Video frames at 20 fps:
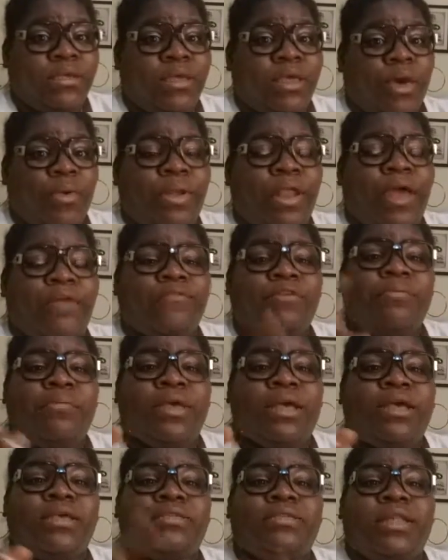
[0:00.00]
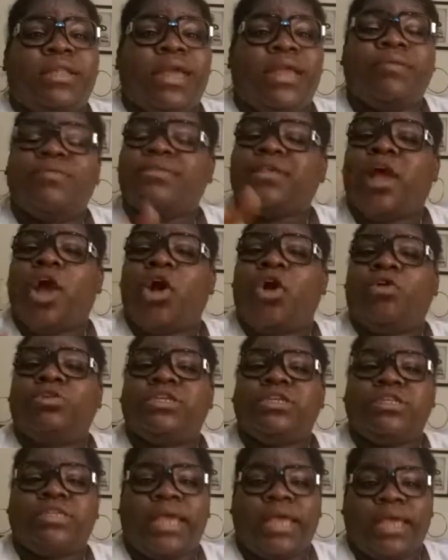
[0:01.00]
or whatever because the lady was like, oh,
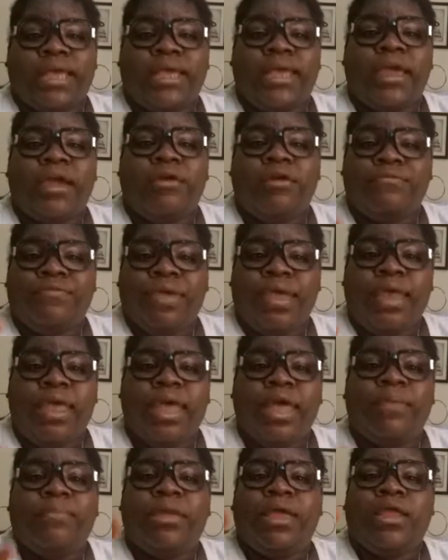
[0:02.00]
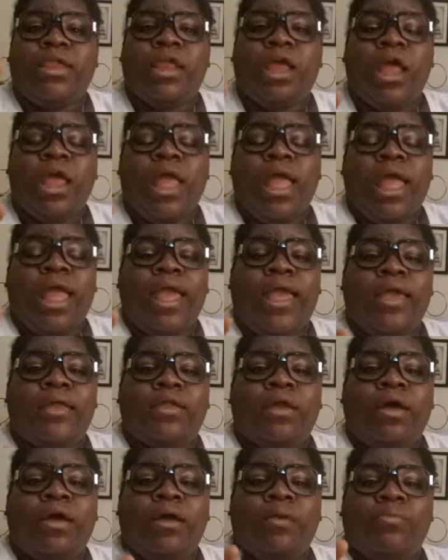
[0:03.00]
she's taking care of him.
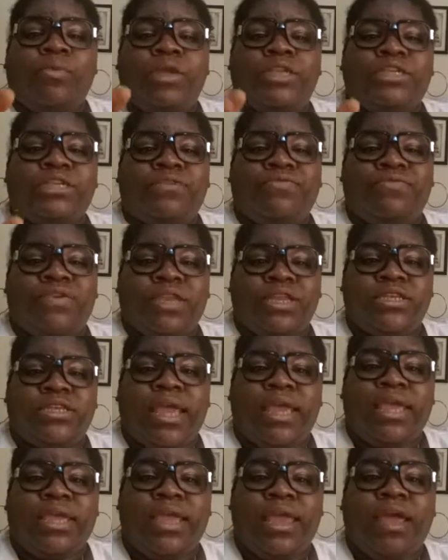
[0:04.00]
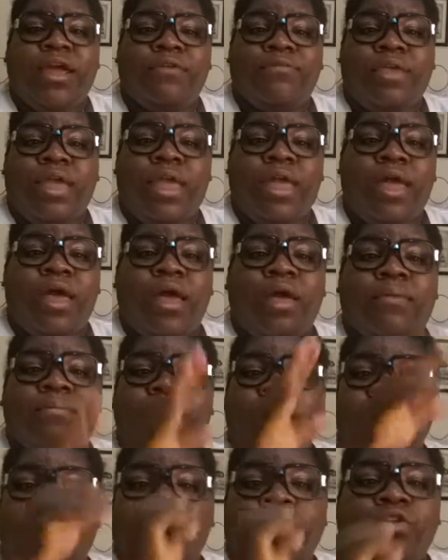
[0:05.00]
And when she's finished taking care of
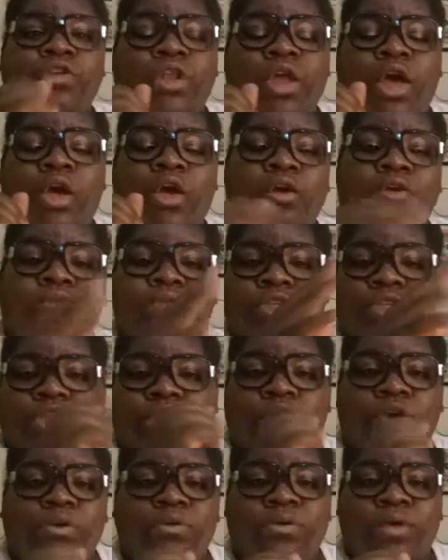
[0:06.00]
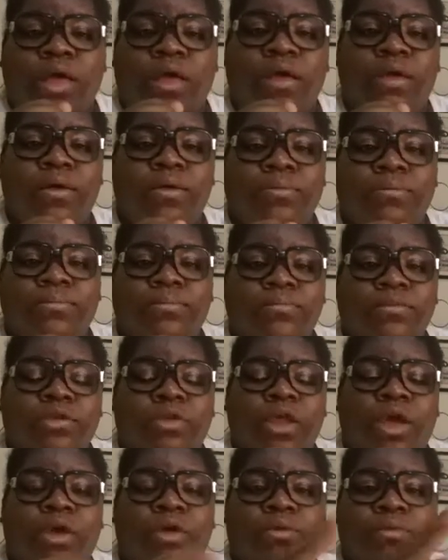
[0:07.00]
him, you know, she'll
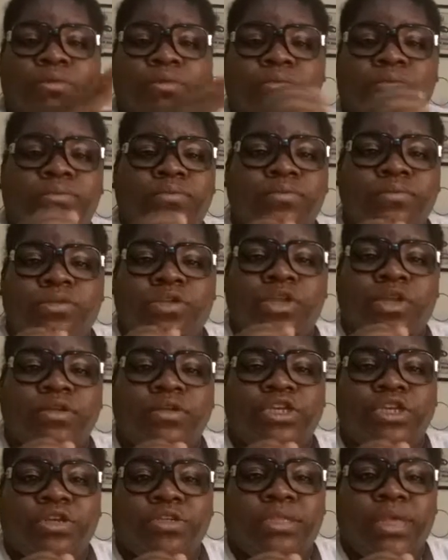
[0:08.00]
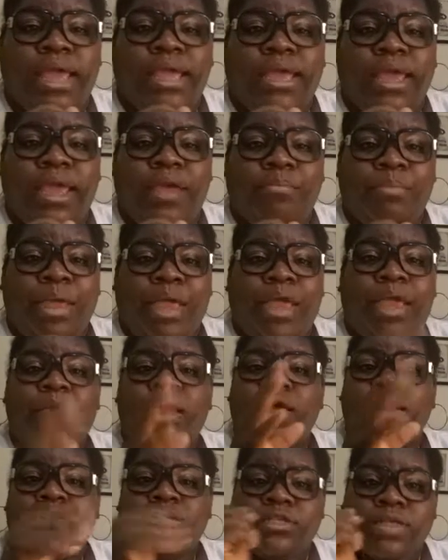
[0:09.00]
take care of me.
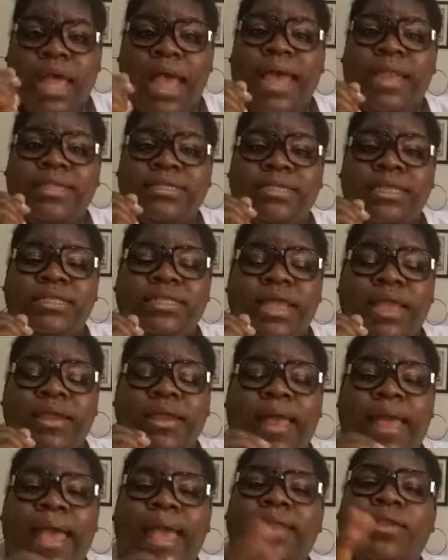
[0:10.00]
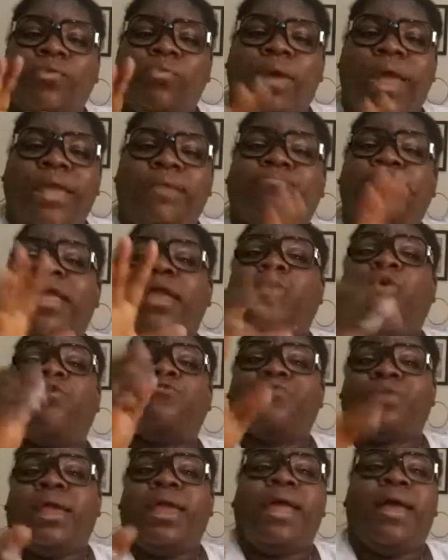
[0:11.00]
So I had to sit there and I had to wait. They
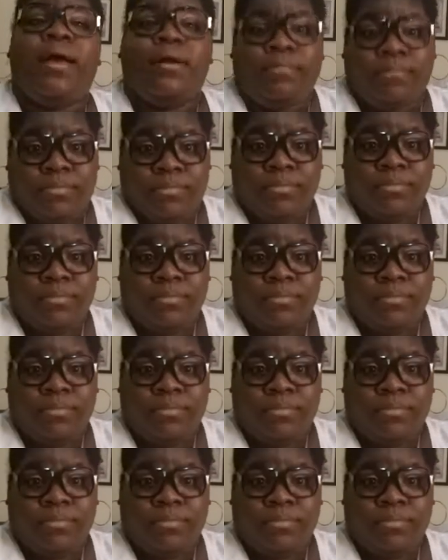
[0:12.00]
offered him,